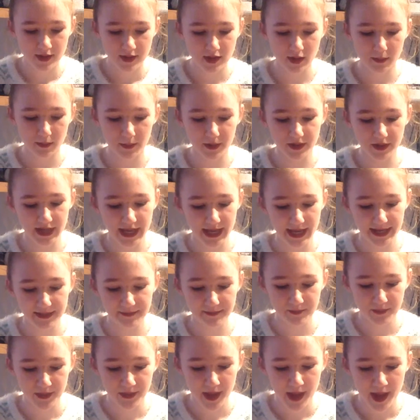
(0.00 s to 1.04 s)
Number 9.
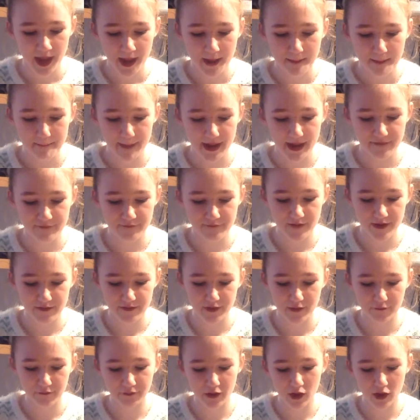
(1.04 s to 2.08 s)
My
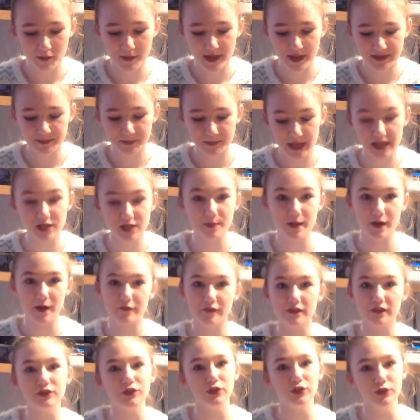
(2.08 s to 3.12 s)
favourite film is Pitch
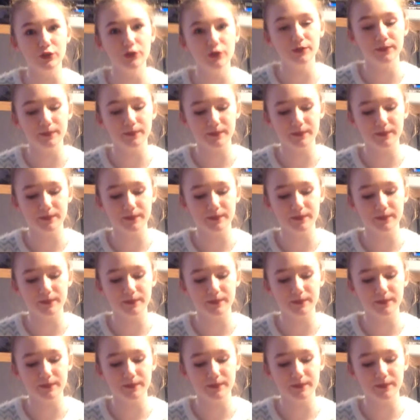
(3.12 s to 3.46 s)
Perfect 2.